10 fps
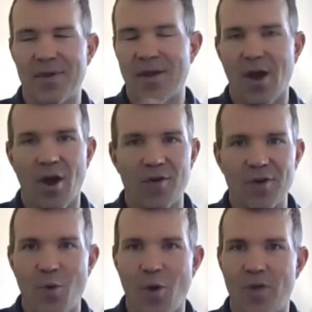Audrey
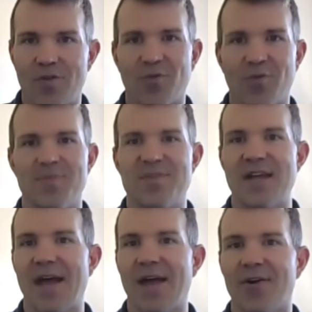Kwan's from
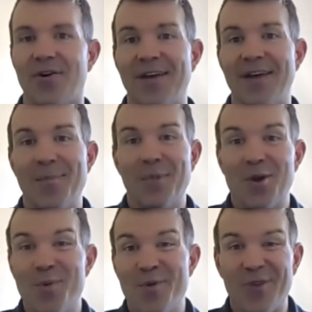Seattle.
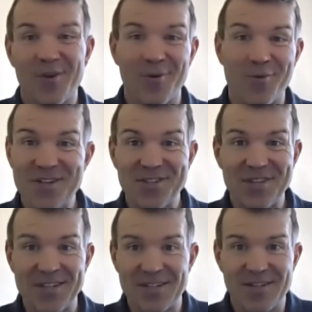Megumi Field
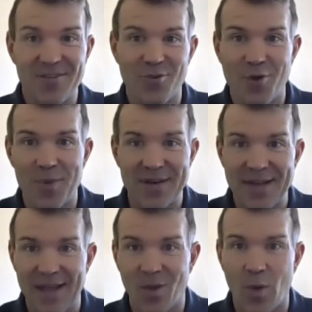originally grew up in
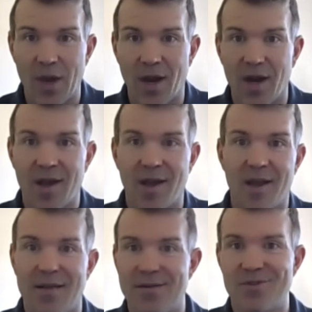Delaware
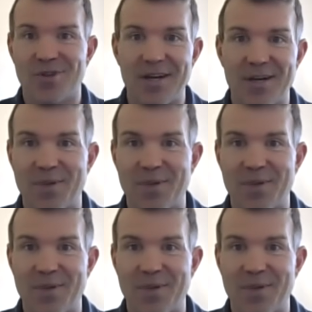and trained in